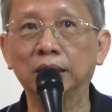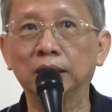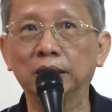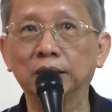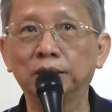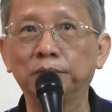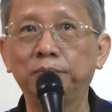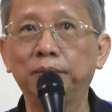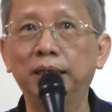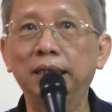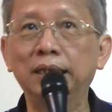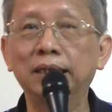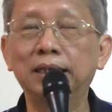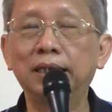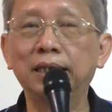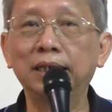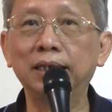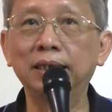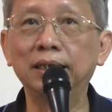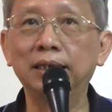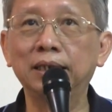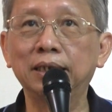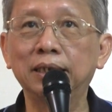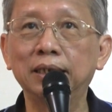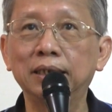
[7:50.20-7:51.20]
So
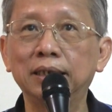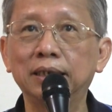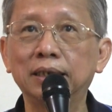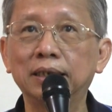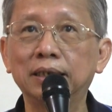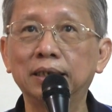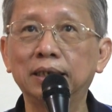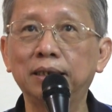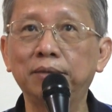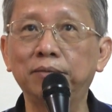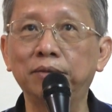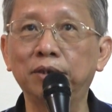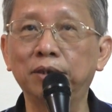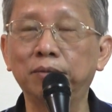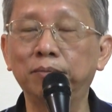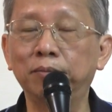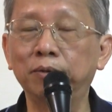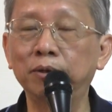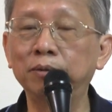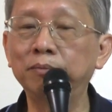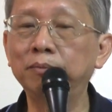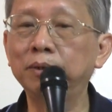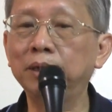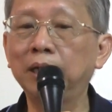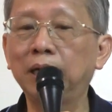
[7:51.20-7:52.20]
meditation is the same. The
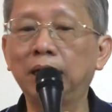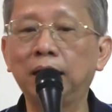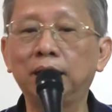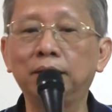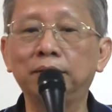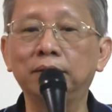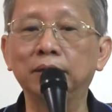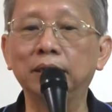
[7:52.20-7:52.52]
moment I am